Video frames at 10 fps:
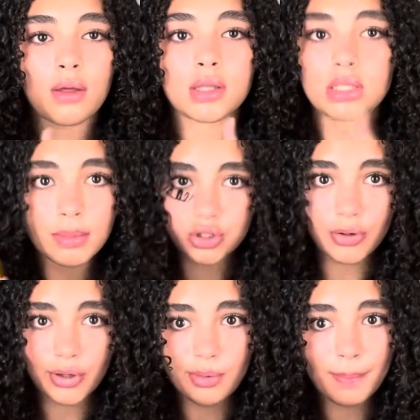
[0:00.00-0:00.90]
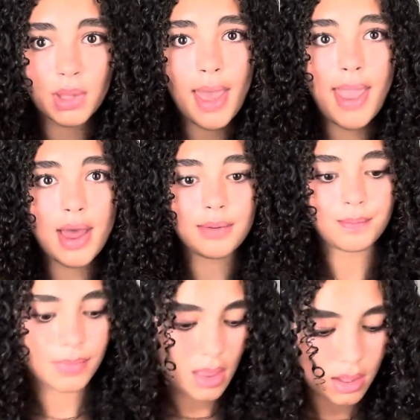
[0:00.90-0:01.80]
smells so good, and
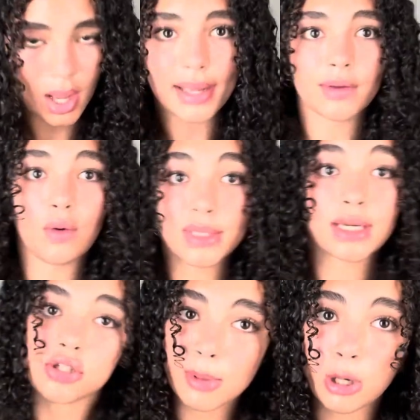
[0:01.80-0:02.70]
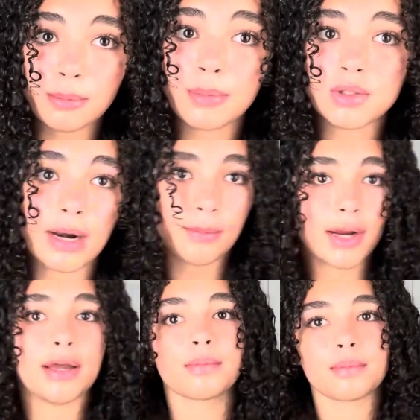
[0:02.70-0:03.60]
I always get so many compliments when I wear
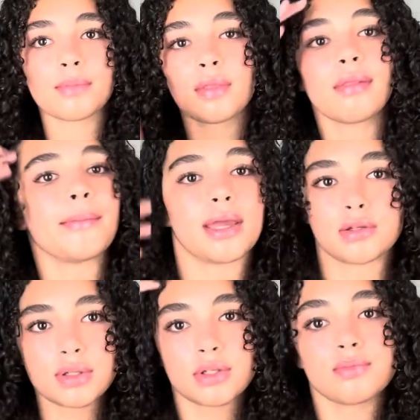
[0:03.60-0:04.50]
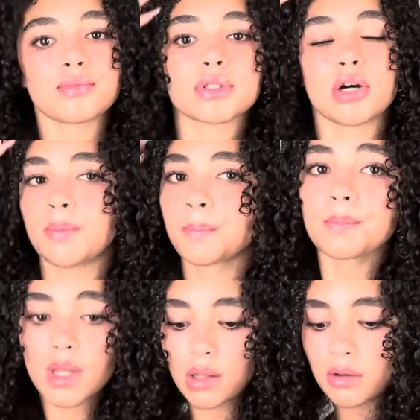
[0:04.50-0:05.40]
it that my hair smells good. So
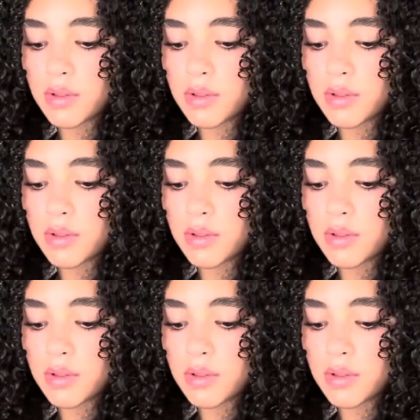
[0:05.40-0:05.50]
Love this